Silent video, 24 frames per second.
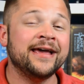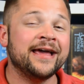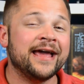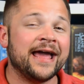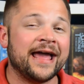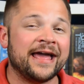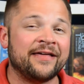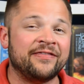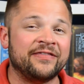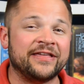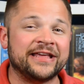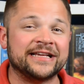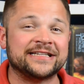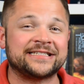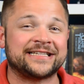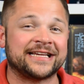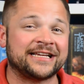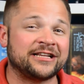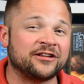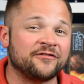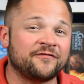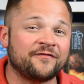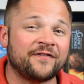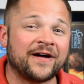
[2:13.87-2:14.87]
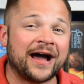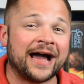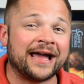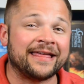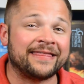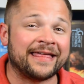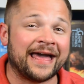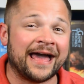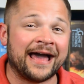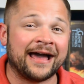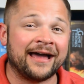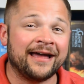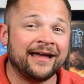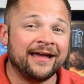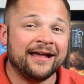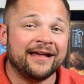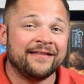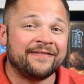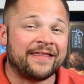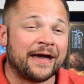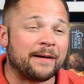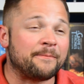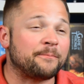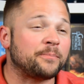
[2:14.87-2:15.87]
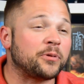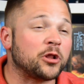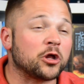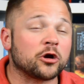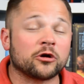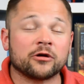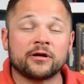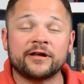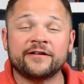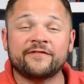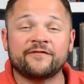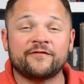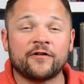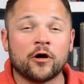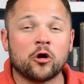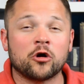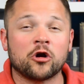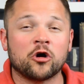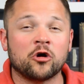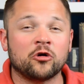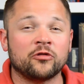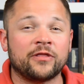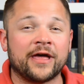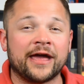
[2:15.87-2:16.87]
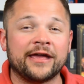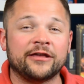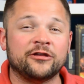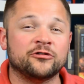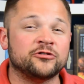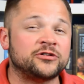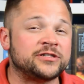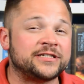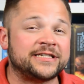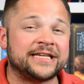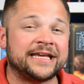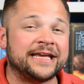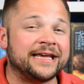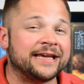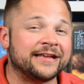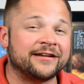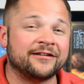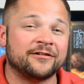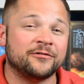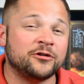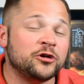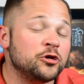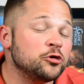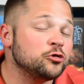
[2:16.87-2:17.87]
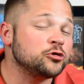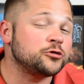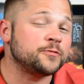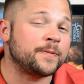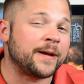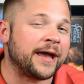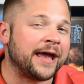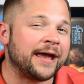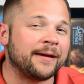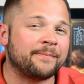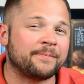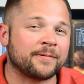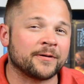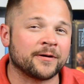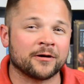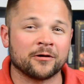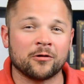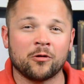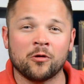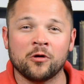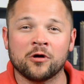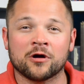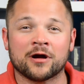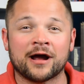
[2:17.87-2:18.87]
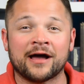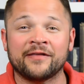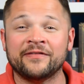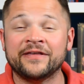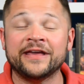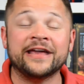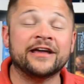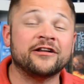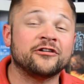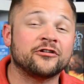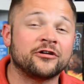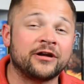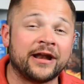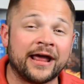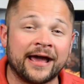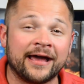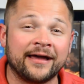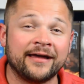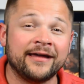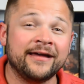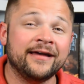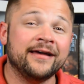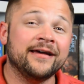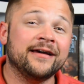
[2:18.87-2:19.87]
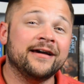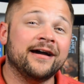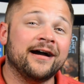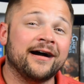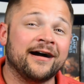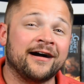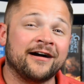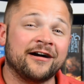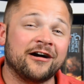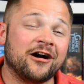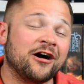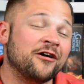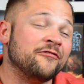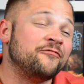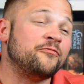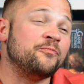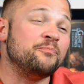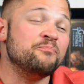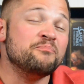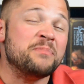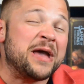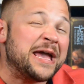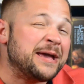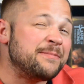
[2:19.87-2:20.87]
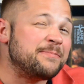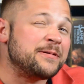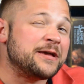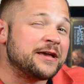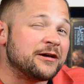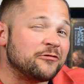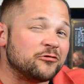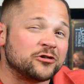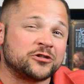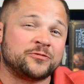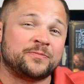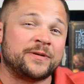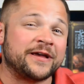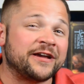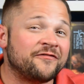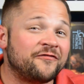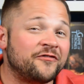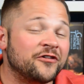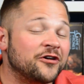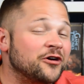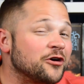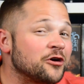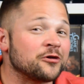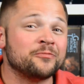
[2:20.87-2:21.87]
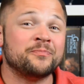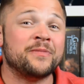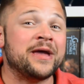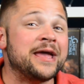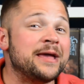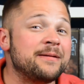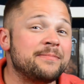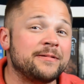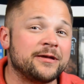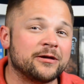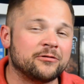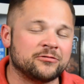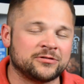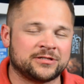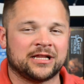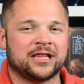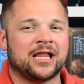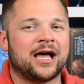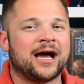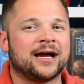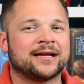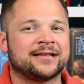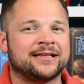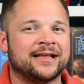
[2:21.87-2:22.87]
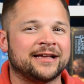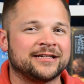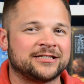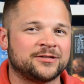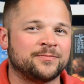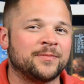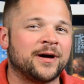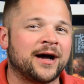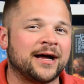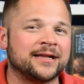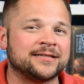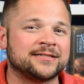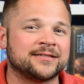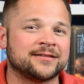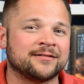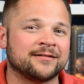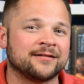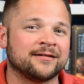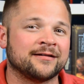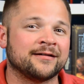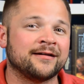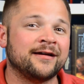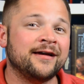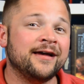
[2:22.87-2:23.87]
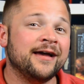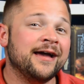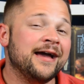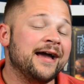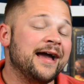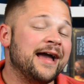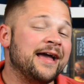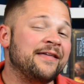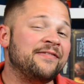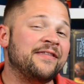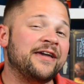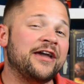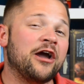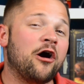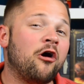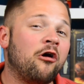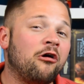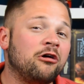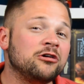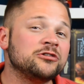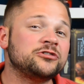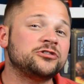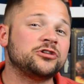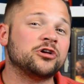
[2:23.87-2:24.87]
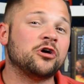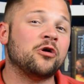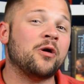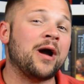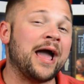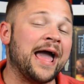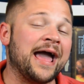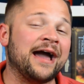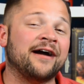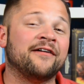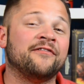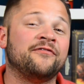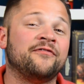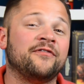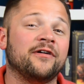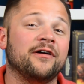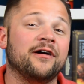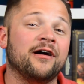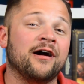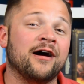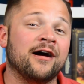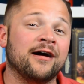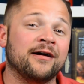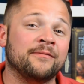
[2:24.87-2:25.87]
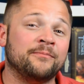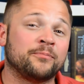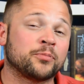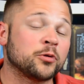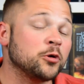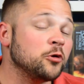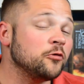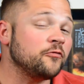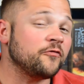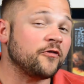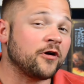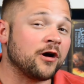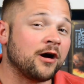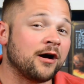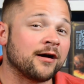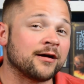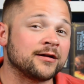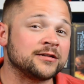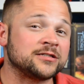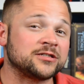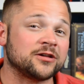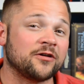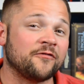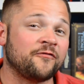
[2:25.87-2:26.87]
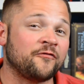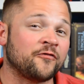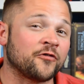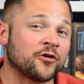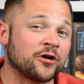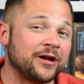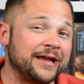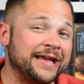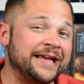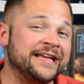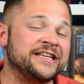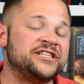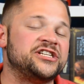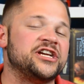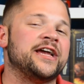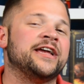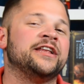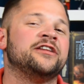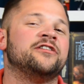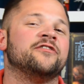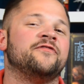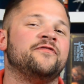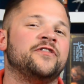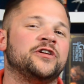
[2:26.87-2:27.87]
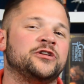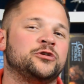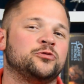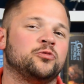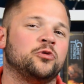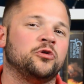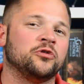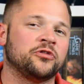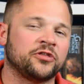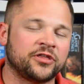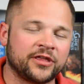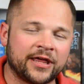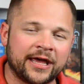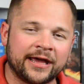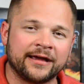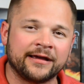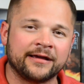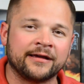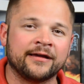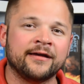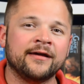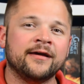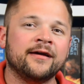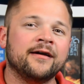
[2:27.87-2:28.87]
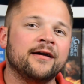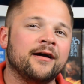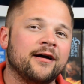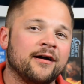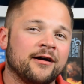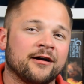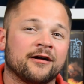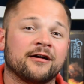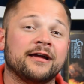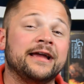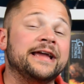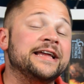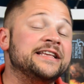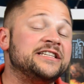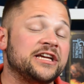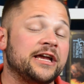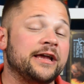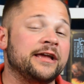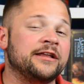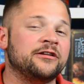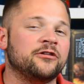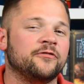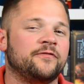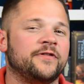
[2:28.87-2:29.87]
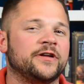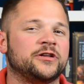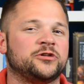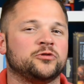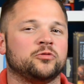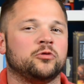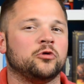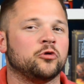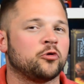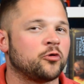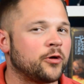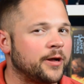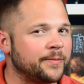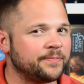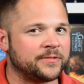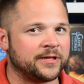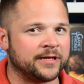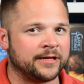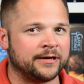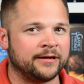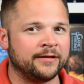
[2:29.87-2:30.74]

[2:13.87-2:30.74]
And these signify that blurry photo that you see in a newspaper or on the internet of maybe it was Bigfoot or maybe it was a Loch Ness Monster. And they also have proof cards for each individual thing or each individual cryptid.